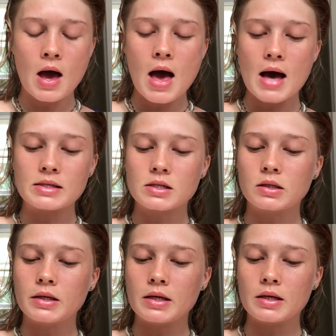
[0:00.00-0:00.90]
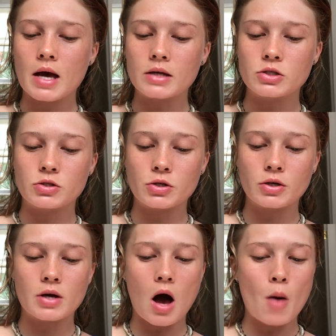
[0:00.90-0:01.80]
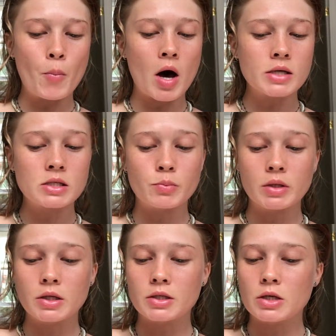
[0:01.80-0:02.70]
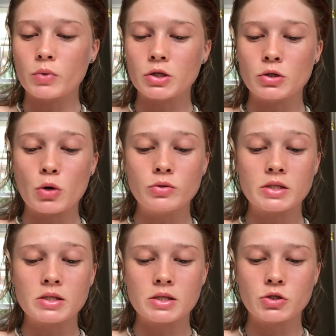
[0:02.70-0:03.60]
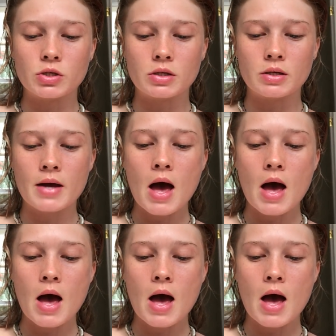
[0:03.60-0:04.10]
as clean as dirt, a possibility with no decision.